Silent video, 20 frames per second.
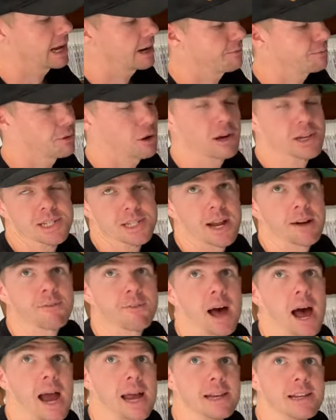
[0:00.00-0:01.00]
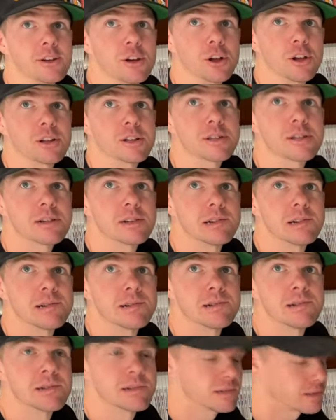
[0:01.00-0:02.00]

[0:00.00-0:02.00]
that, I've priced it up for eighty dollars. Yeah.